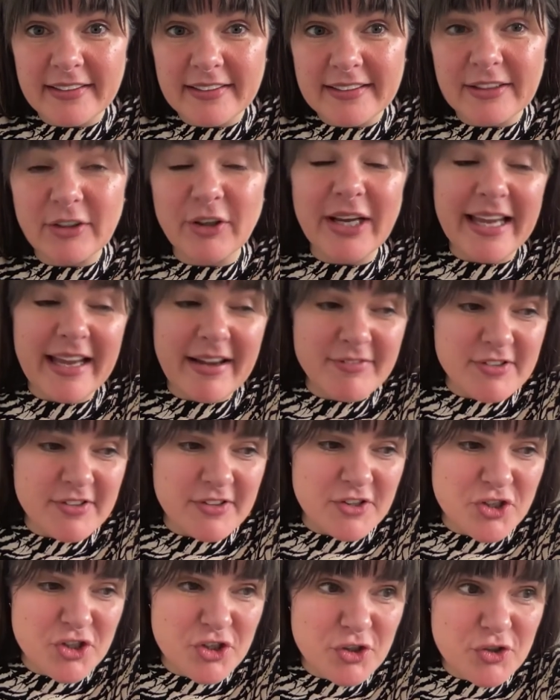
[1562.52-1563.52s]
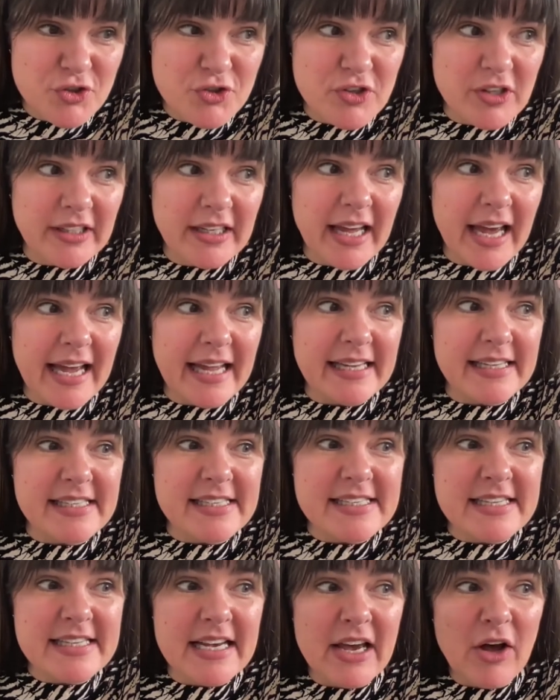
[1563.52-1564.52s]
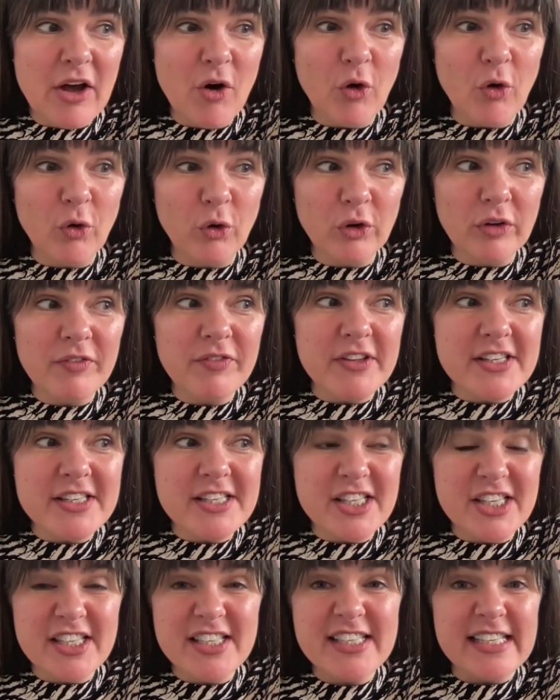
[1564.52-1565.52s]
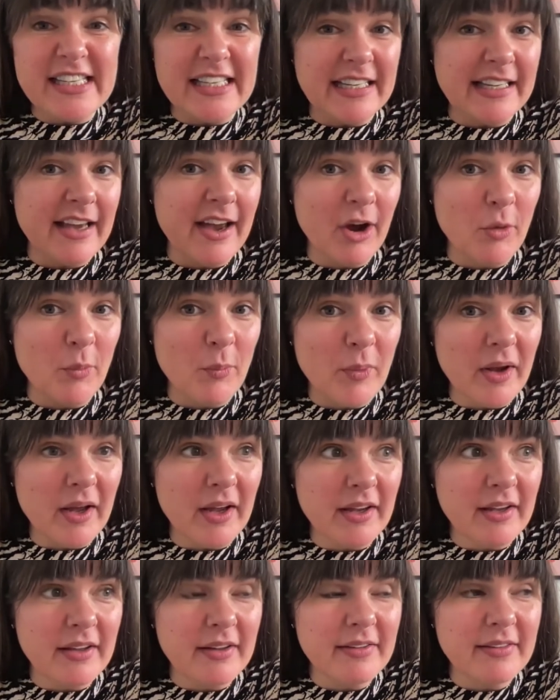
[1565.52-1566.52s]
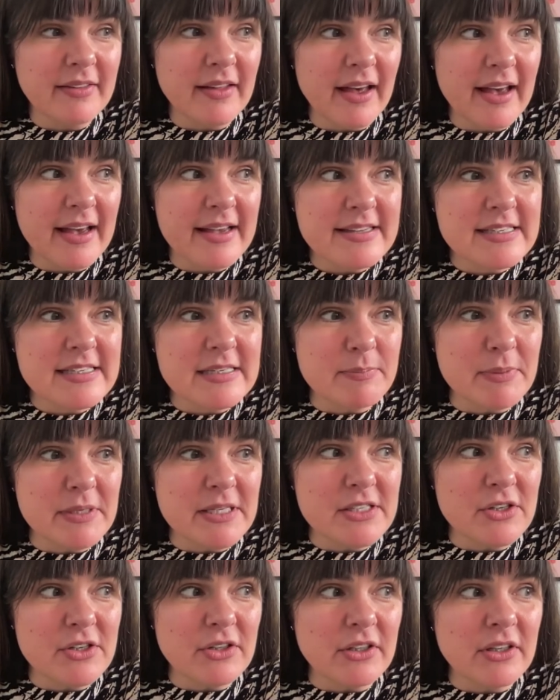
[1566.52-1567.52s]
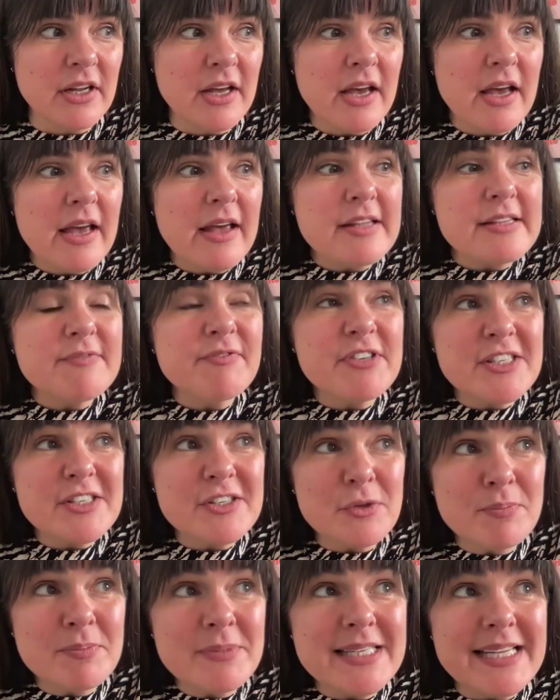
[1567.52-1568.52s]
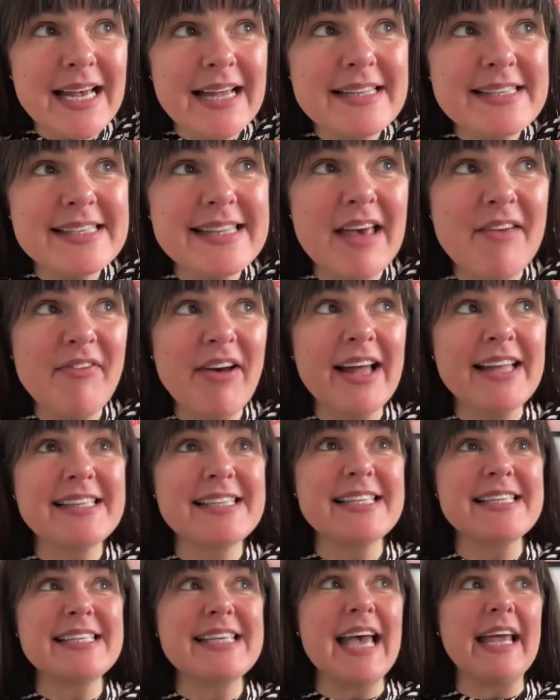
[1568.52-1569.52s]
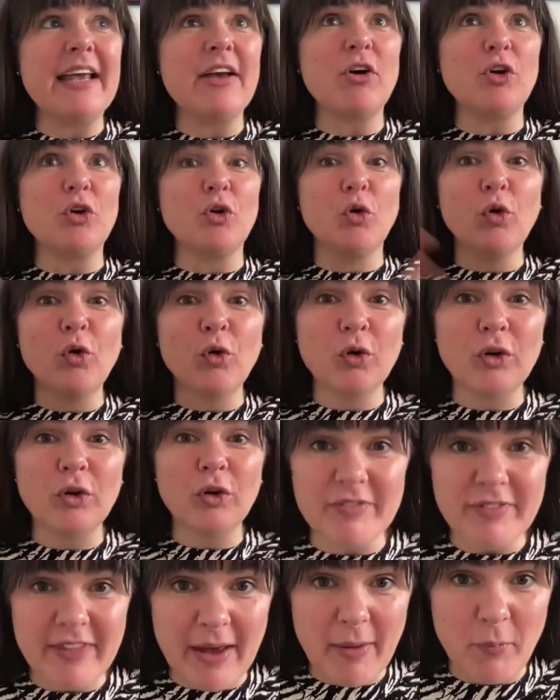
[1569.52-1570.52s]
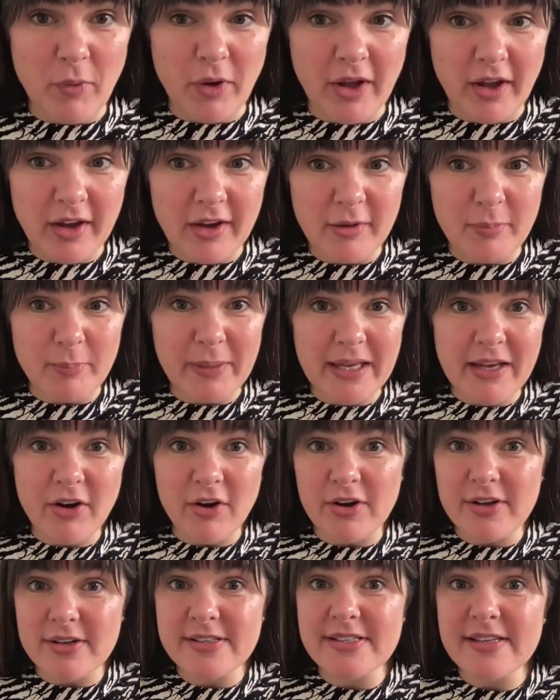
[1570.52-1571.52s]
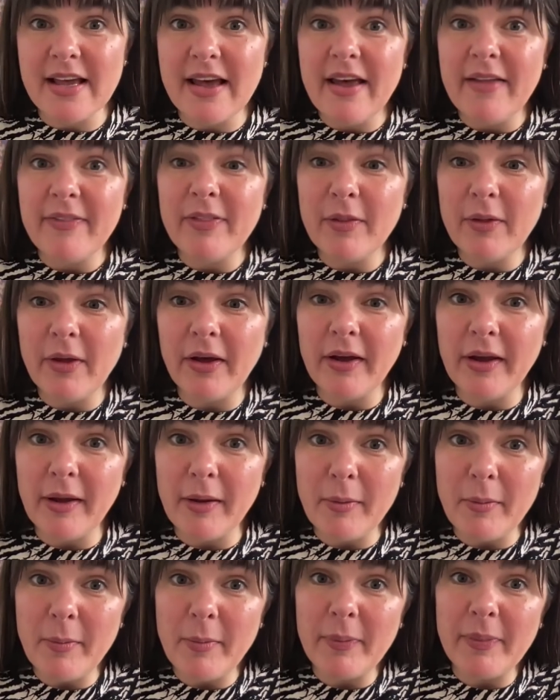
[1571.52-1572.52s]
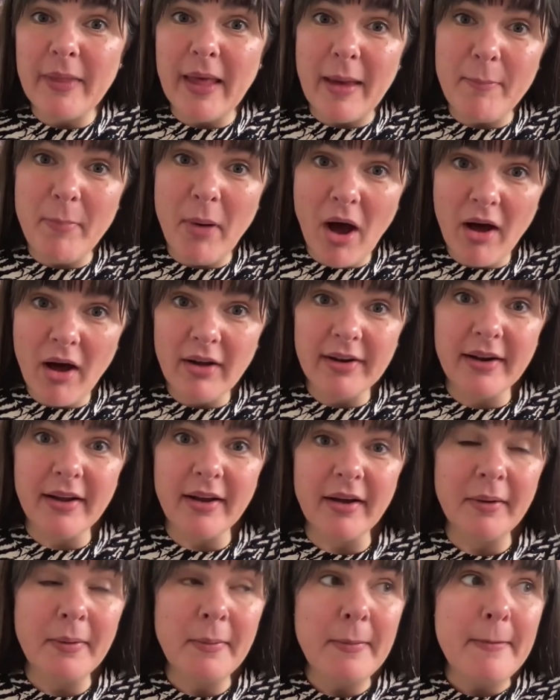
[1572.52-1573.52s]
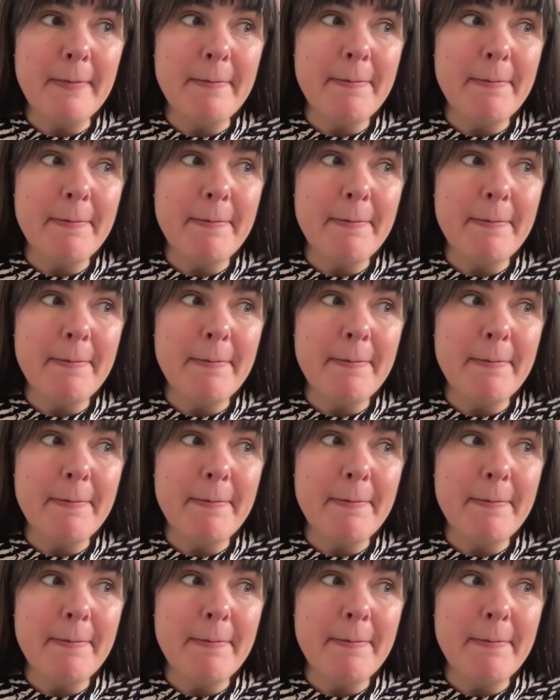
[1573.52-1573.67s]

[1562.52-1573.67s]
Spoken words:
looking after the children and all of the dirty homework that has to be done. So for some dads, they've had to take on all of that work because their partner